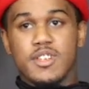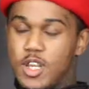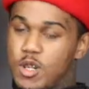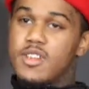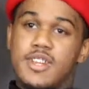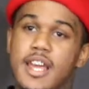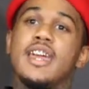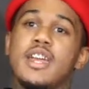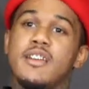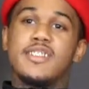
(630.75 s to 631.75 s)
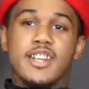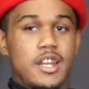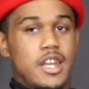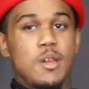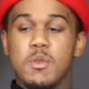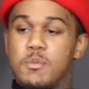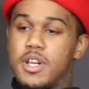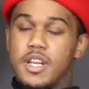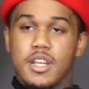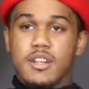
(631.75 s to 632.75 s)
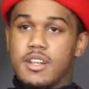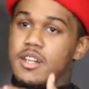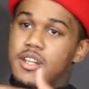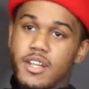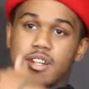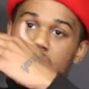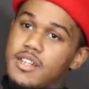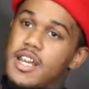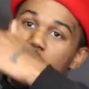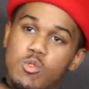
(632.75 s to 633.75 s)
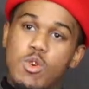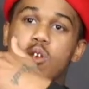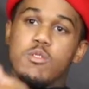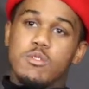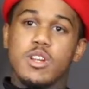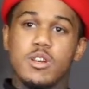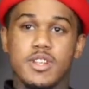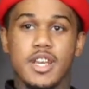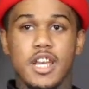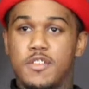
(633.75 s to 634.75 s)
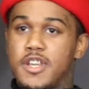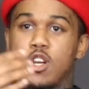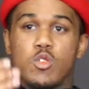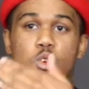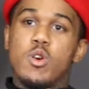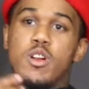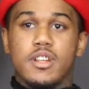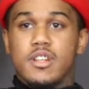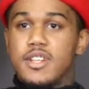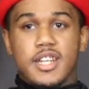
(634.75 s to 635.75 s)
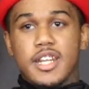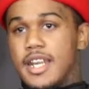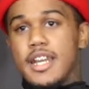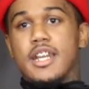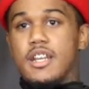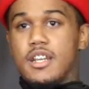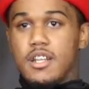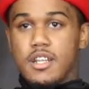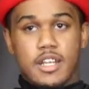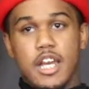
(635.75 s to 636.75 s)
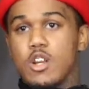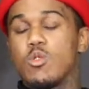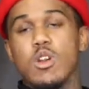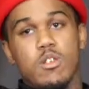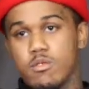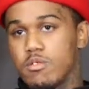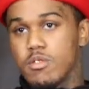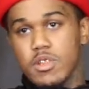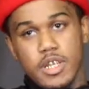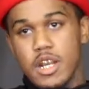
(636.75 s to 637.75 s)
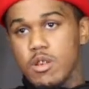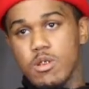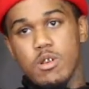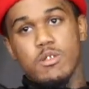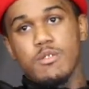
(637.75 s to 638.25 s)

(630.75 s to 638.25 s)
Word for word: Still the same. It's still in me, but I'm trying to grow. You know what I'm saying? If it ain't growing, the shit dead. Gotta grow. Gotta grow.